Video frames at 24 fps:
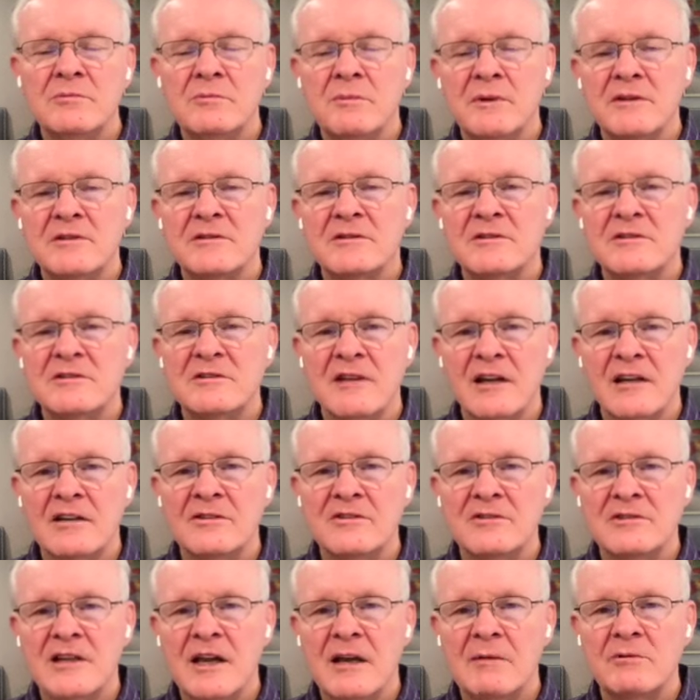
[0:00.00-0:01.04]
midst in 2
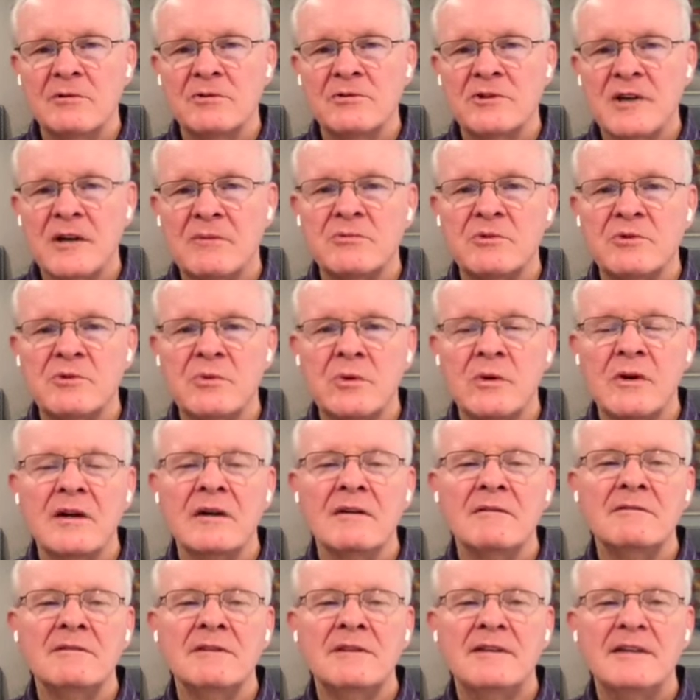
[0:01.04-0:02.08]
Samuel chapter
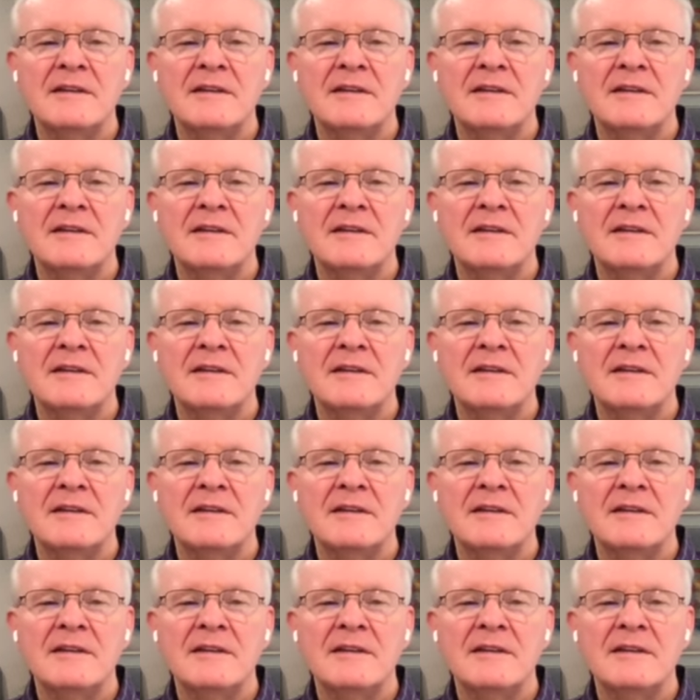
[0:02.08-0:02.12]
12.